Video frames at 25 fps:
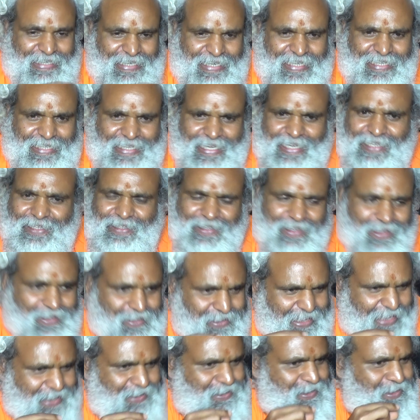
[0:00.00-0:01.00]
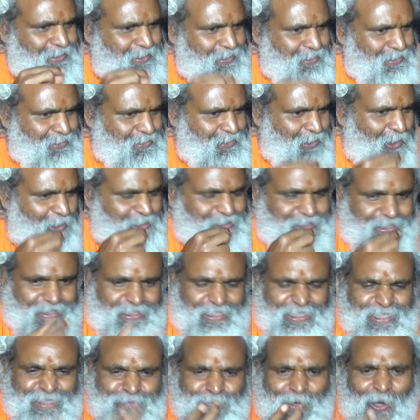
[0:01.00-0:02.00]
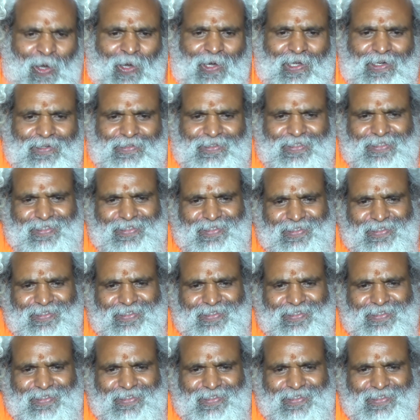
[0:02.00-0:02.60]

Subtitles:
drinking, that touch is involved.